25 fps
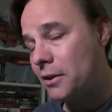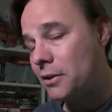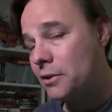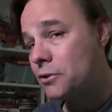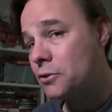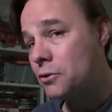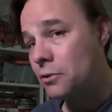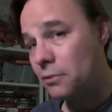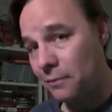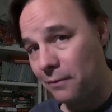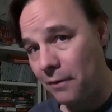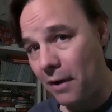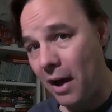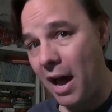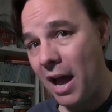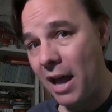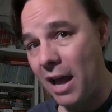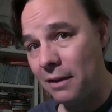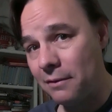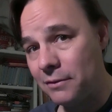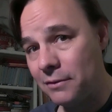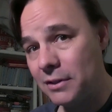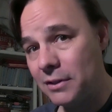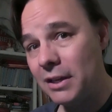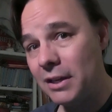
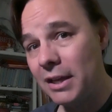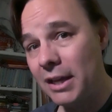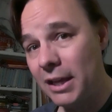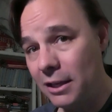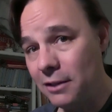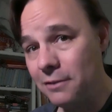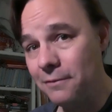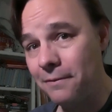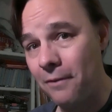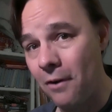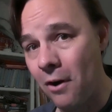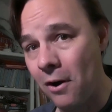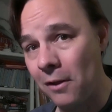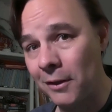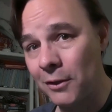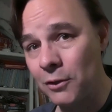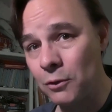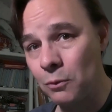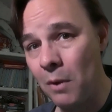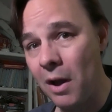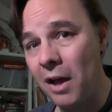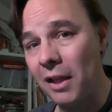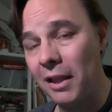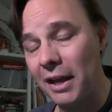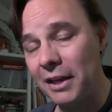survives his fall as
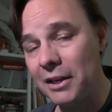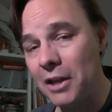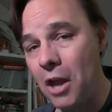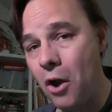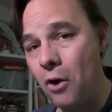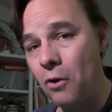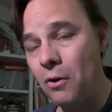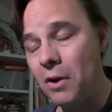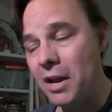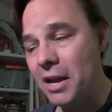well. I know